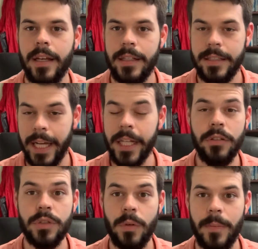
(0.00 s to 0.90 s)
Daniel
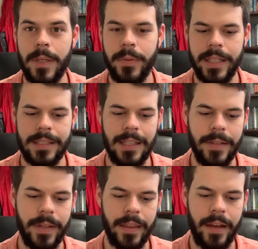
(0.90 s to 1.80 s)
is one of the people that's
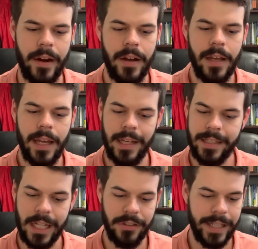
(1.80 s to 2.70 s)
living there, and
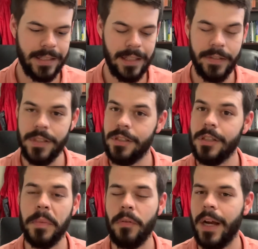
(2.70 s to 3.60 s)
Daniel has lived
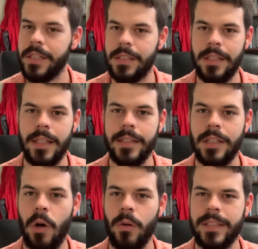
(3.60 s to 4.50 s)
super righteously this
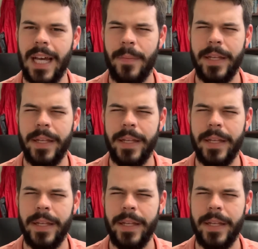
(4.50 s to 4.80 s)
whole time.